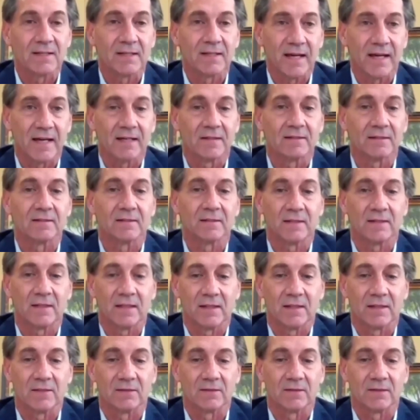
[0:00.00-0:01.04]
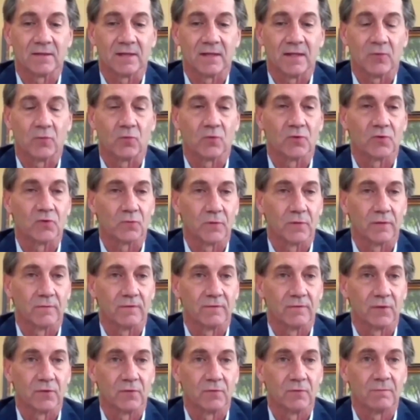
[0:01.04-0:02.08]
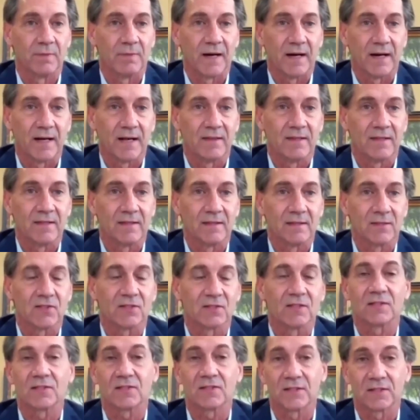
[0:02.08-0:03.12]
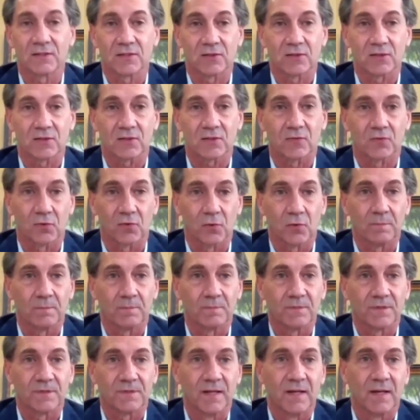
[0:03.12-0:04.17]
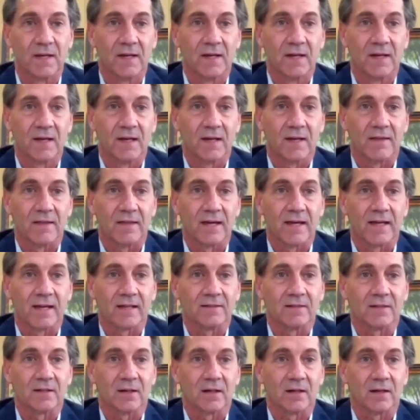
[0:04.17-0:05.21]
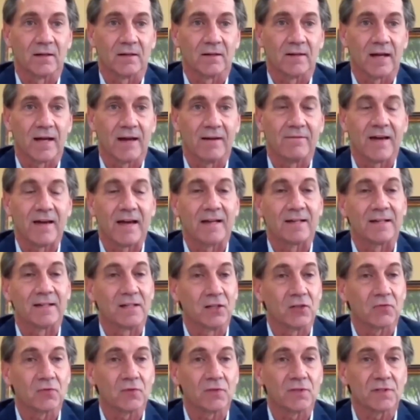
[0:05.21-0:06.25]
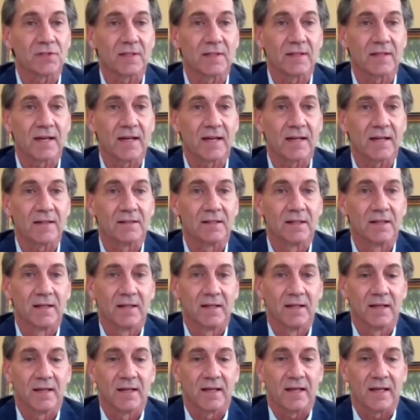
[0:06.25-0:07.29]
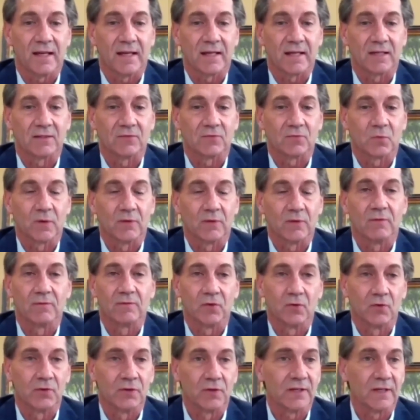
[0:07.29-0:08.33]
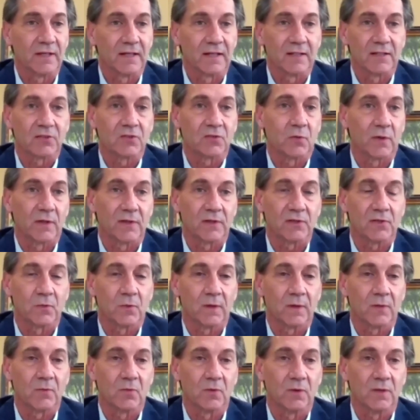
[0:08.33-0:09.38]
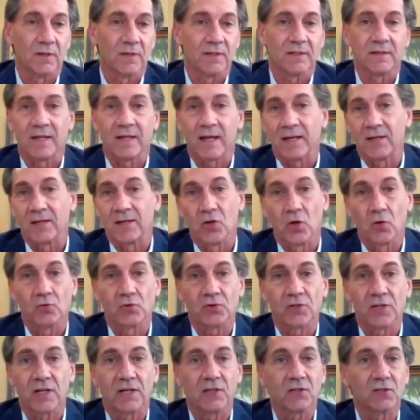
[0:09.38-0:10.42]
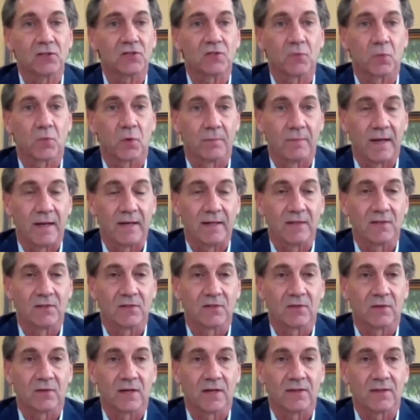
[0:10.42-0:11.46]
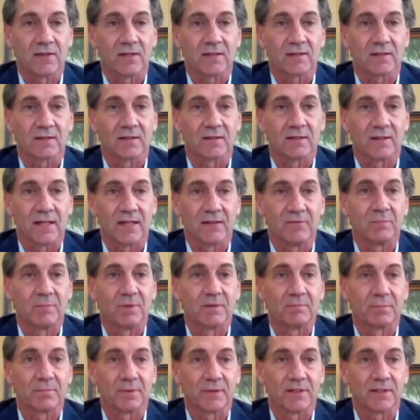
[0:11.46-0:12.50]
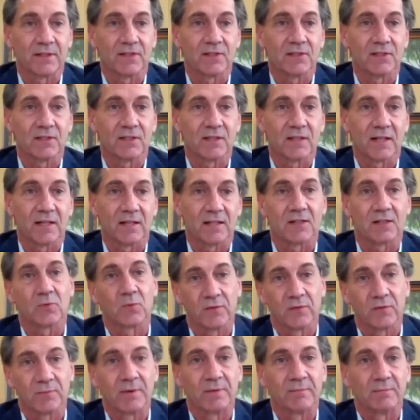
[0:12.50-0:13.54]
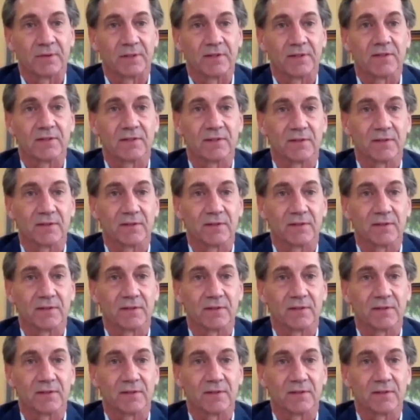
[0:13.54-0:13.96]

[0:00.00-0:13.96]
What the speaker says: that, and it was reviewed by the citizens group that have had an interest in that. And we reviewed it again in 2021 and no changes were made. So I think that they've been pleased and I think we've been pleased.